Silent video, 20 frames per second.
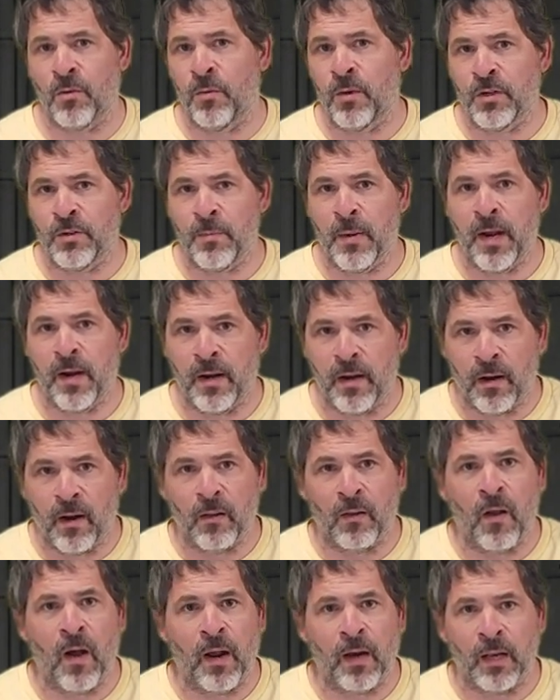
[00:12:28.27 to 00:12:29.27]
which made it a
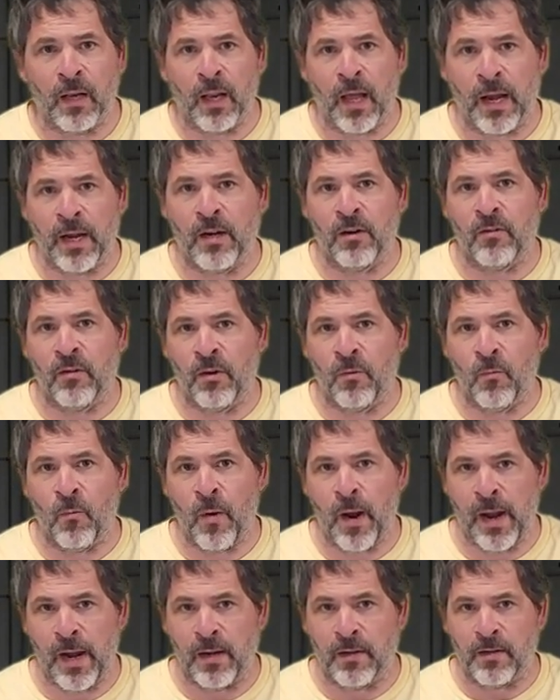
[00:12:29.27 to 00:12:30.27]
lot lighter in
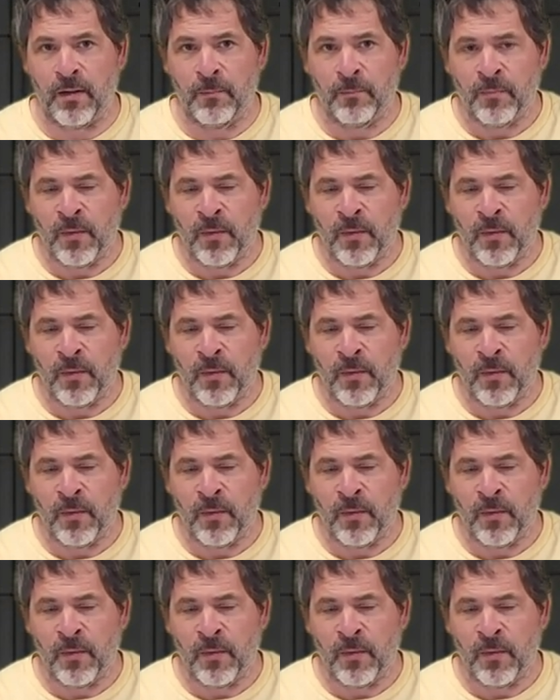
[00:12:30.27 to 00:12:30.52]
weight.